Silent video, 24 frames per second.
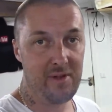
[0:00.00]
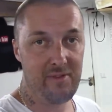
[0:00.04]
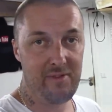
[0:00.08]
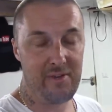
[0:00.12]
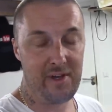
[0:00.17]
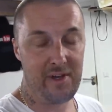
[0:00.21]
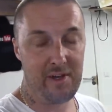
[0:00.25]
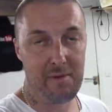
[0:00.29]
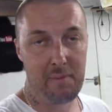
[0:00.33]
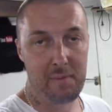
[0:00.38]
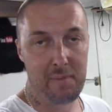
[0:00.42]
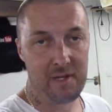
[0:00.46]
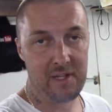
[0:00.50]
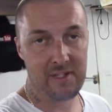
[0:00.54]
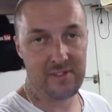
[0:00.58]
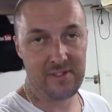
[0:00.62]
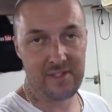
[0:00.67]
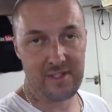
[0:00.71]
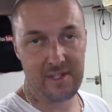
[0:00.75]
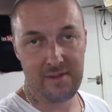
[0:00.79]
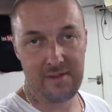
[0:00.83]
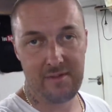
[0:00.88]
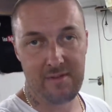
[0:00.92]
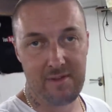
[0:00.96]
very
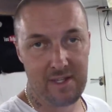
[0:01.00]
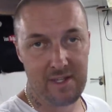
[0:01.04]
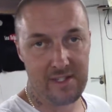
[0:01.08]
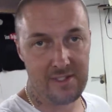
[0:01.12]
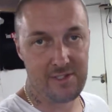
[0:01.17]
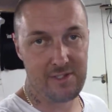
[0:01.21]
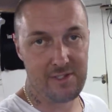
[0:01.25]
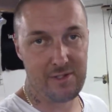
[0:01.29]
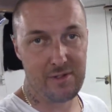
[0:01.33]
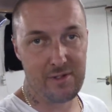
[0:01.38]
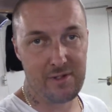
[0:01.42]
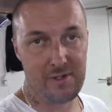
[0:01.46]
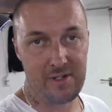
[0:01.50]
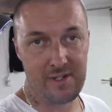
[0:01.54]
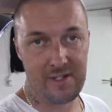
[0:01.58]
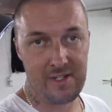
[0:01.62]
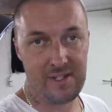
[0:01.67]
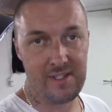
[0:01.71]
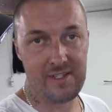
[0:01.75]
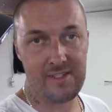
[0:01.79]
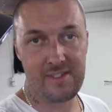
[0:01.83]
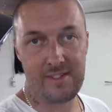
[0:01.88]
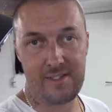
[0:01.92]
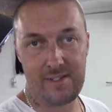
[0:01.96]
positive and sure
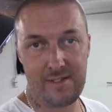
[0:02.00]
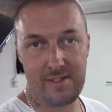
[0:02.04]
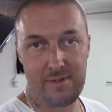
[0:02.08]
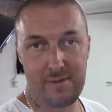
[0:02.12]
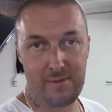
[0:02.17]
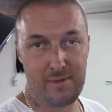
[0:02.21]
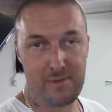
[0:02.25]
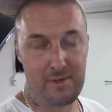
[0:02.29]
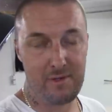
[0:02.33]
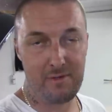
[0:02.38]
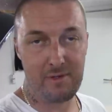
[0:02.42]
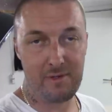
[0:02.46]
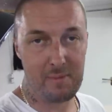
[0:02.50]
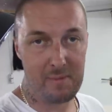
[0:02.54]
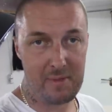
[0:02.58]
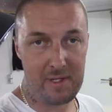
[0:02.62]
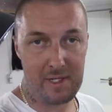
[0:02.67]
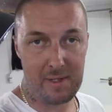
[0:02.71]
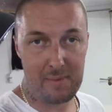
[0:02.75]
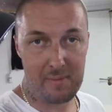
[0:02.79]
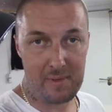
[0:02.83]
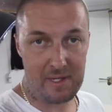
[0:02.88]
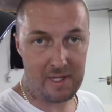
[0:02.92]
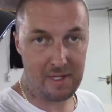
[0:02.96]
this won't
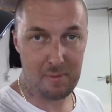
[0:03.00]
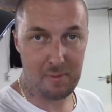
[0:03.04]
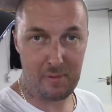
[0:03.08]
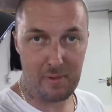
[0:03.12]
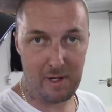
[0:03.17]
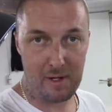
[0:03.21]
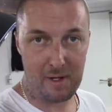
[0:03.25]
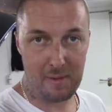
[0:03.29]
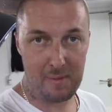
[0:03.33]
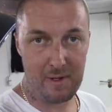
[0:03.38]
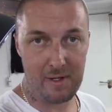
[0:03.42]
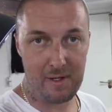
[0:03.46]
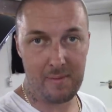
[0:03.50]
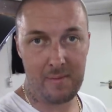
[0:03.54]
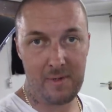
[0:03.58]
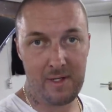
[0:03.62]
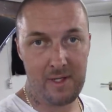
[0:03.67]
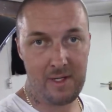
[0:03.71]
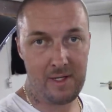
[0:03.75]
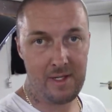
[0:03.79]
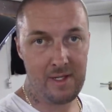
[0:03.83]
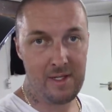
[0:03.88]
be a big problem.